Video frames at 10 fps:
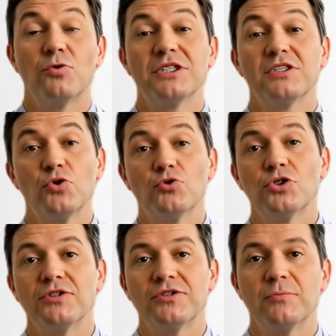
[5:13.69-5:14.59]
and only
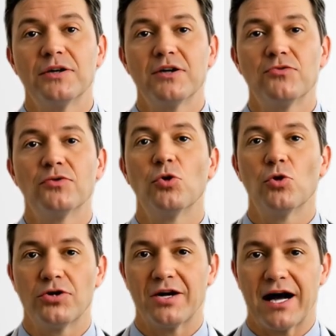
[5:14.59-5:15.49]
go as deep as
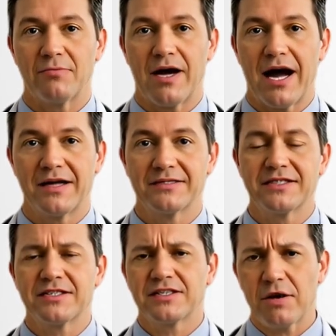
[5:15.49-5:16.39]
feels comfortable.